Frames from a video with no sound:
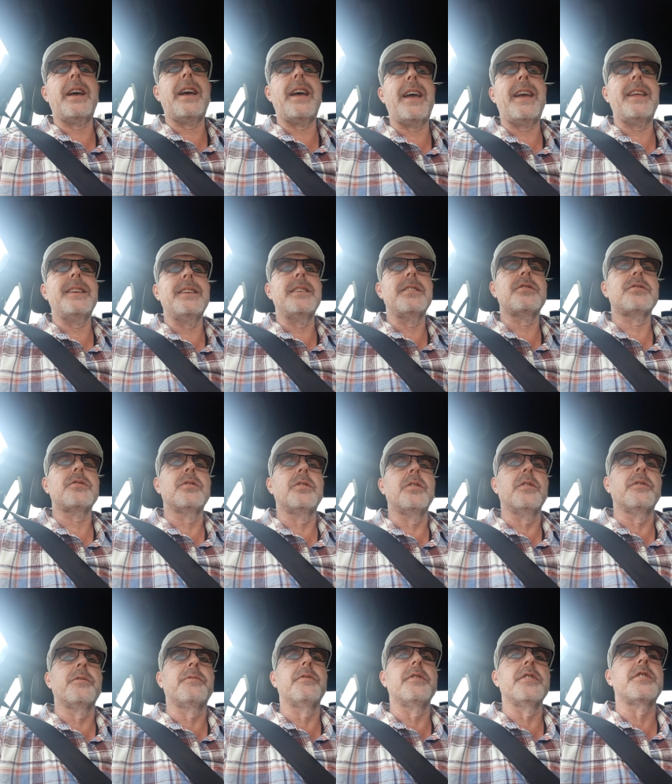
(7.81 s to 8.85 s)
any
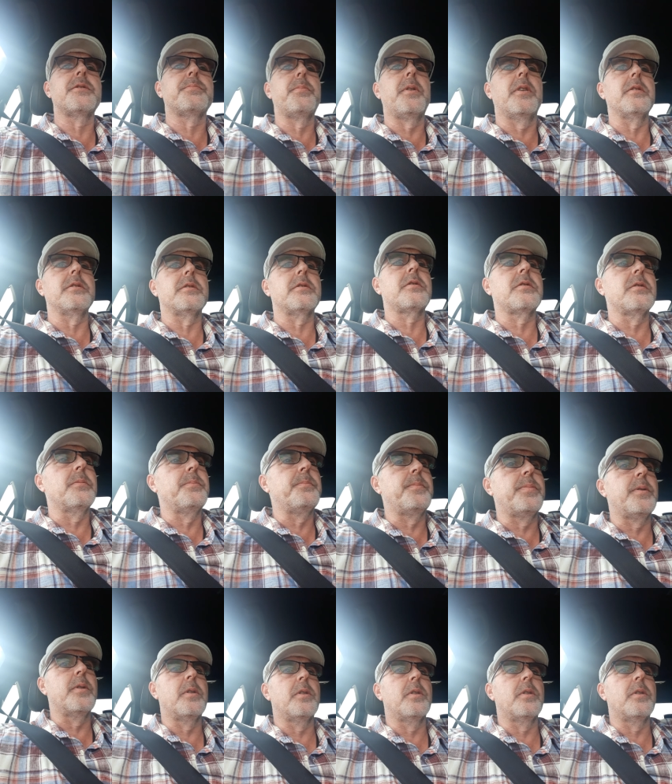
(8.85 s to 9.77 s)
sort of response up